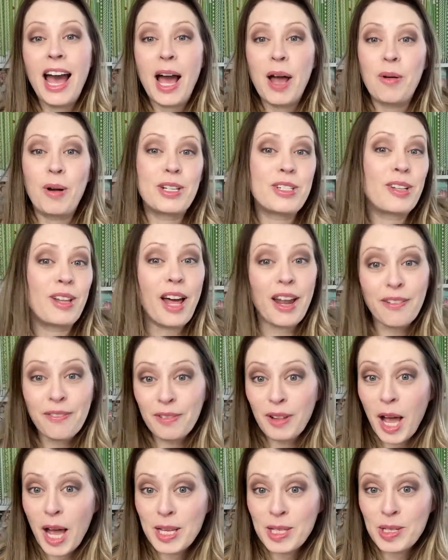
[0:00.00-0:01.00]
I watch a lot of
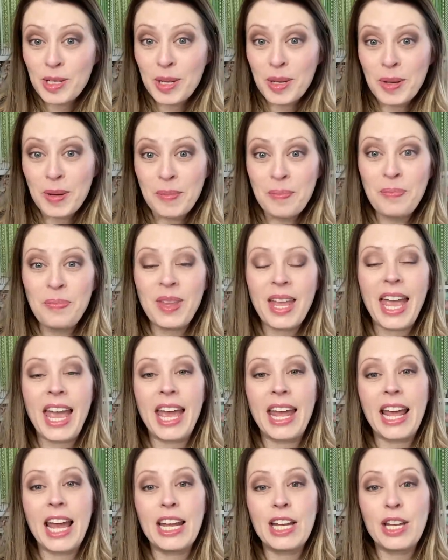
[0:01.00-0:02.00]
FlossTube
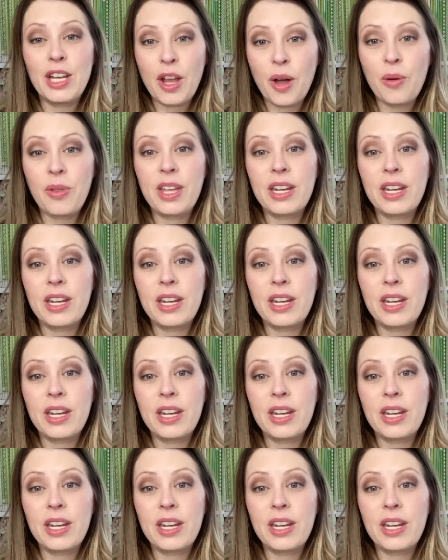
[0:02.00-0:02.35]
and I know